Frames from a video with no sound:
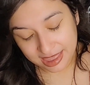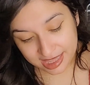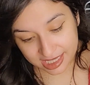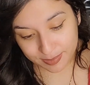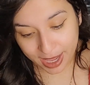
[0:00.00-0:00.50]

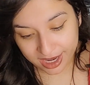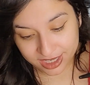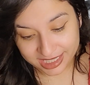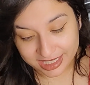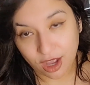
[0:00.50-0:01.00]
this
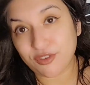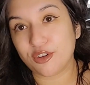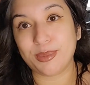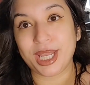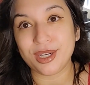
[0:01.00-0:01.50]
pattern is not
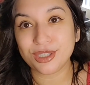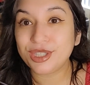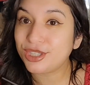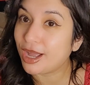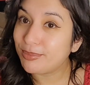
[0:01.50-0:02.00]
for beginners.
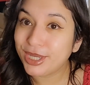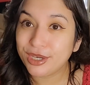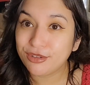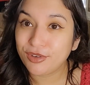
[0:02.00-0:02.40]
It's not beginner